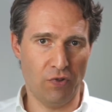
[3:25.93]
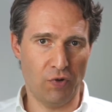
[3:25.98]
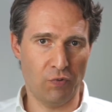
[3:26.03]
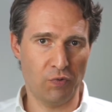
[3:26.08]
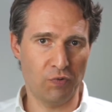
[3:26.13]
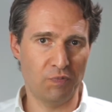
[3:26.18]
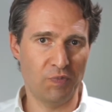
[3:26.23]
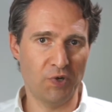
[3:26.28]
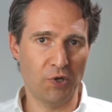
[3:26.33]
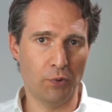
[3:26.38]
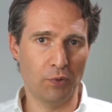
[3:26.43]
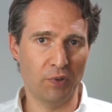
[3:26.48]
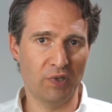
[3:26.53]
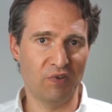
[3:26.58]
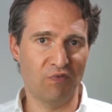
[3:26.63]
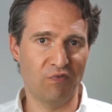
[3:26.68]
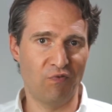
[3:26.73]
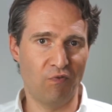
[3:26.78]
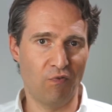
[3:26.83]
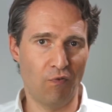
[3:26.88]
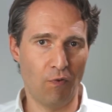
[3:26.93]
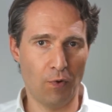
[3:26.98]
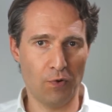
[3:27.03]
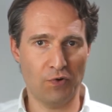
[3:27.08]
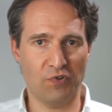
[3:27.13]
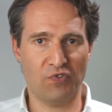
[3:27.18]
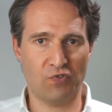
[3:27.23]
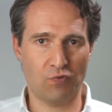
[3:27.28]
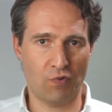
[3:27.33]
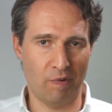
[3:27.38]
there would be only
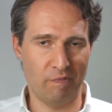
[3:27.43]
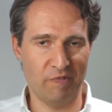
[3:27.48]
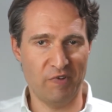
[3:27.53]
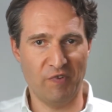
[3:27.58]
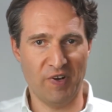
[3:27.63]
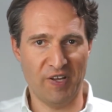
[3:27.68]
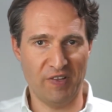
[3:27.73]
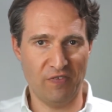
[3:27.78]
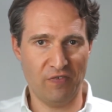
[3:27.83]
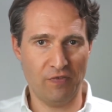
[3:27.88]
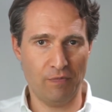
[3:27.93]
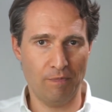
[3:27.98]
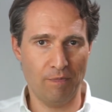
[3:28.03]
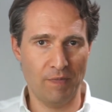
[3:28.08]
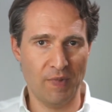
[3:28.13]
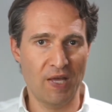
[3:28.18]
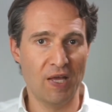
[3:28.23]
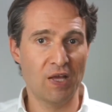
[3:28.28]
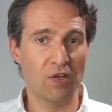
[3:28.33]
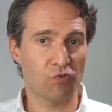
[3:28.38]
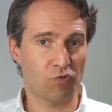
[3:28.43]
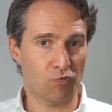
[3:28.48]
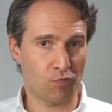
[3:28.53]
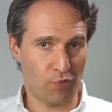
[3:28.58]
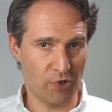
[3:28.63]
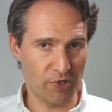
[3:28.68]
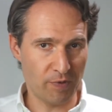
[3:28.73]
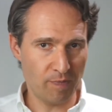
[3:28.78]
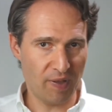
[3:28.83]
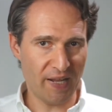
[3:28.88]
4 Scrum events:
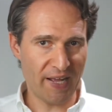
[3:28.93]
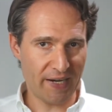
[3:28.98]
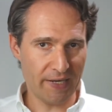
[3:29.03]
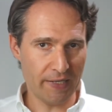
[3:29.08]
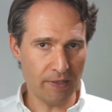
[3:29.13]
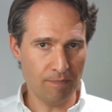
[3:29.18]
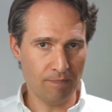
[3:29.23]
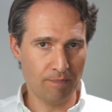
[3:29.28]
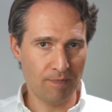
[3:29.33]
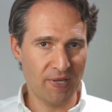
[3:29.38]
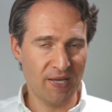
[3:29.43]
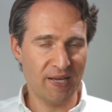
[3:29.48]
sprint planning,